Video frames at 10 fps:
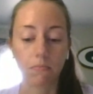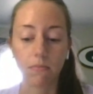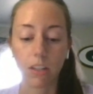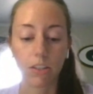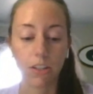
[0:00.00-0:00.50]

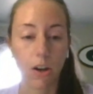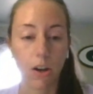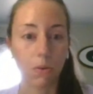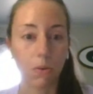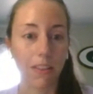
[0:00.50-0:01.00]

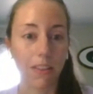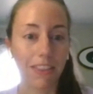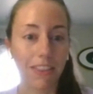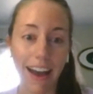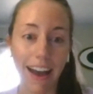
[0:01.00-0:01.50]
So
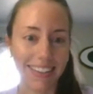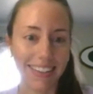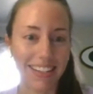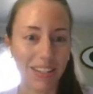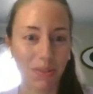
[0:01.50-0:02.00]
that
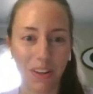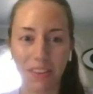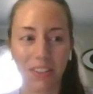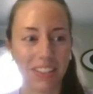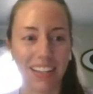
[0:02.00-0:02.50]
is when I
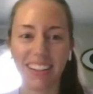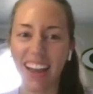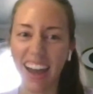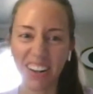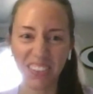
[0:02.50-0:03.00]
was like,
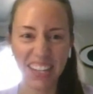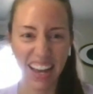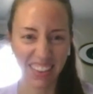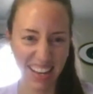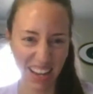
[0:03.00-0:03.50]
I don't think I
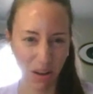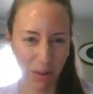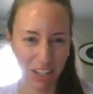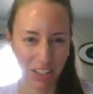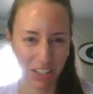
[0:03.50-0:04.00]
like
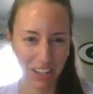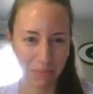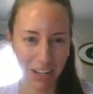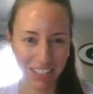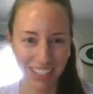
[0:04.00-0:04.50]
outpatient very
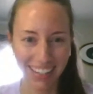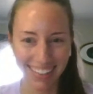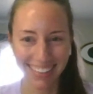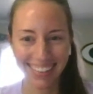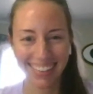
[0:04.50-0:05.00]
much.
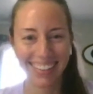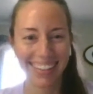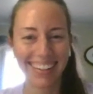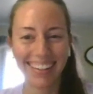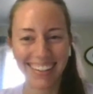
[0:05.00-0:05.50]

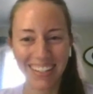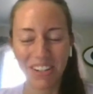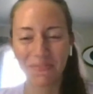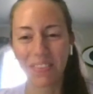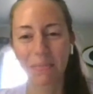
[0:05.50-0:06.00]

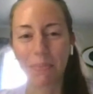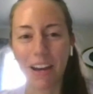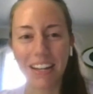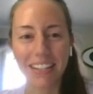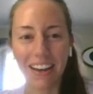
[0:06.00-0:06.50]

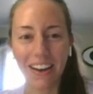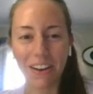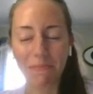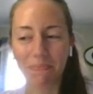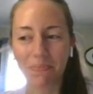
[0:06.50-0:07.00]
But
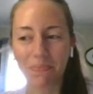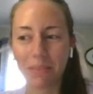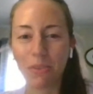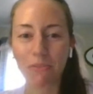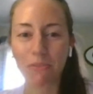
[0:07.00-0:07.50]

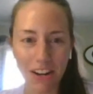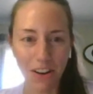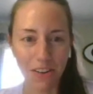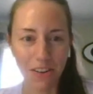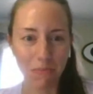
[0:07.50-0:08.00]
moved back
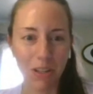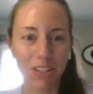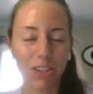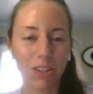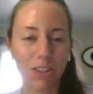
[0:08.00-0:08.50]
home,
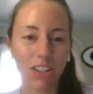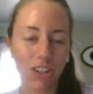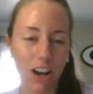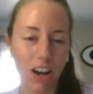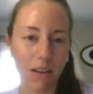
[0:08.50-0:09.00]
took a
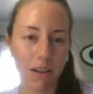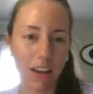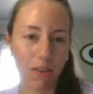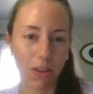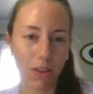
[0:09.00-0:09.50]
job
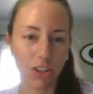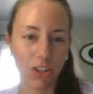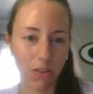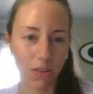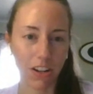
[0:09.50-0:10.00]
with a
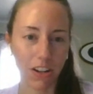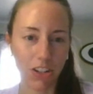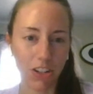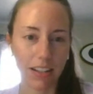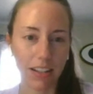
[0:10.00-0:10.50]
travel
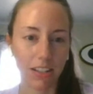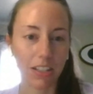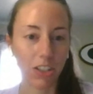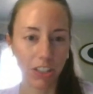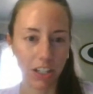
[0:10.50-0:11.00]
contract at a
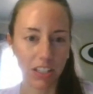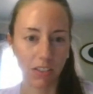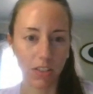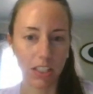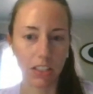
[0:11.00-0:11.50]
skilled nursing
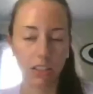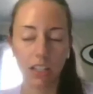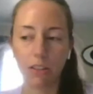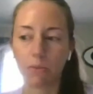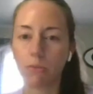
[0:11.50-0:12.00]

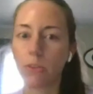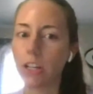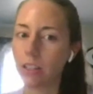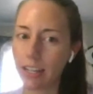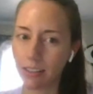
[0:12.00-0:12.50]
facility.
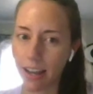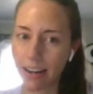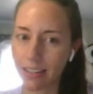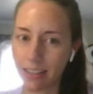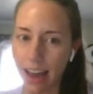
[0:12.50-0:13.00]
Really
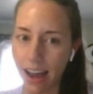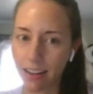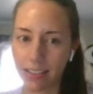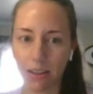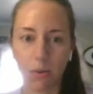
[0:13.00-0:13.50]
liked that
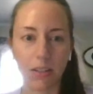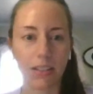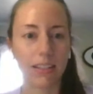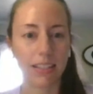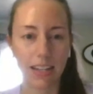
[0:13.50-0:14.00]
because I
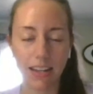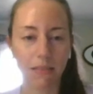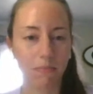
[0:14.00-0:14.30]
wasn't seeing